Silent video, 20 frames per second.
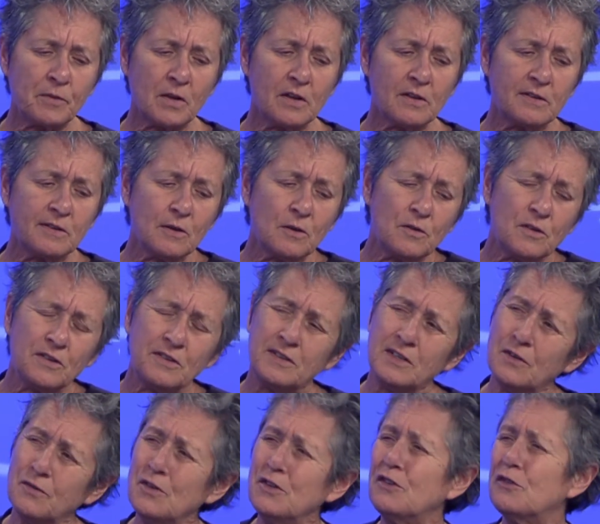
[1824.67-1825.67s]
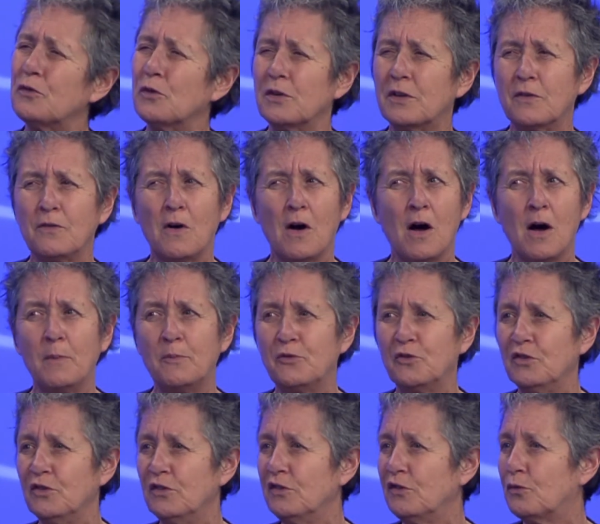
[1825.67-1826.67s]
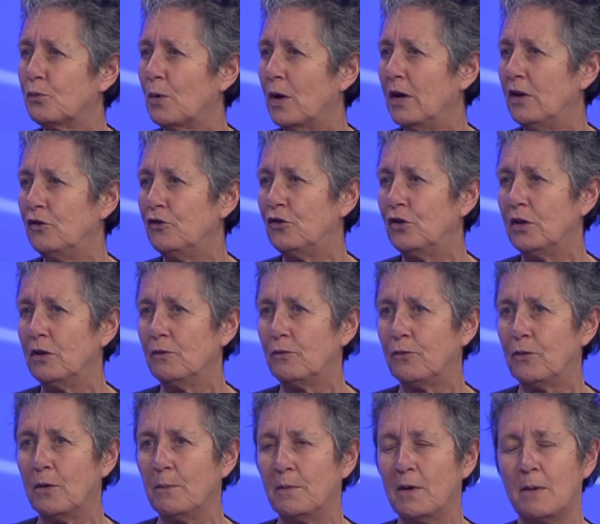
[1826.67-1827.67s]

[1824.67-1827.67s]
So there's different sorts of options ranging from,